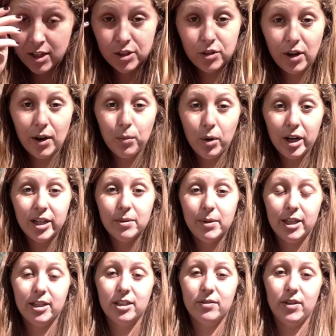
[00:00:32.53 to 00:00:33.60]
So I wanted to
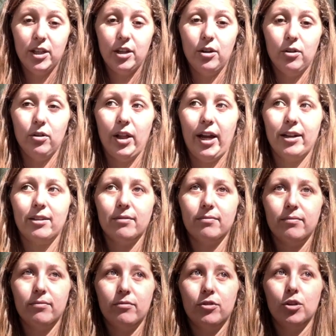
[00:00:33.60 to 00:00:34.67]
make this video like
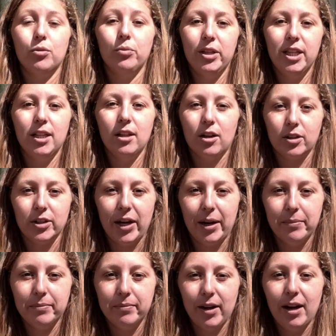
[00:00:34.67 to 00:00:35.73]
for a really long
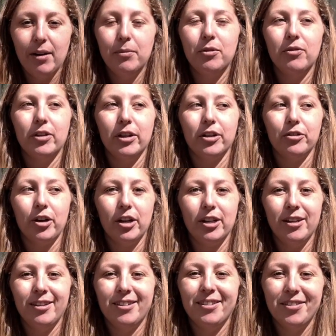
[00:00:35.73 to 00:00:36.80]
time. I've been feeling
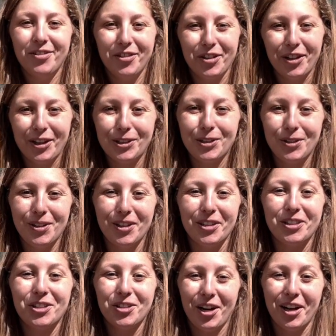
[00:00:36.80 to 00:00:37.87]
cruddy for like 2
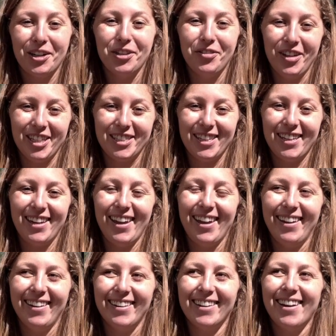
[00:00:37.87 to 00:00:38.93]
years trying to fix it,
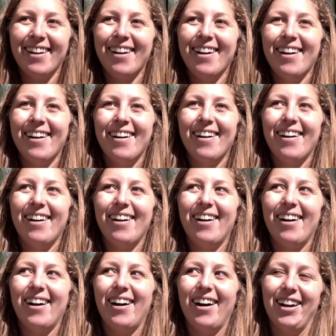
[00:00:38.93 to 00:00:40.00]
and
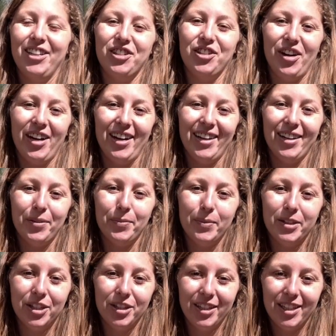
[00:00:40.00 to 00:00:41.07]
I tried a
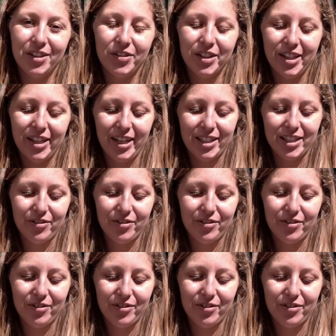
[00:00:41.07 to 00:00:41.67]
bajillion different things.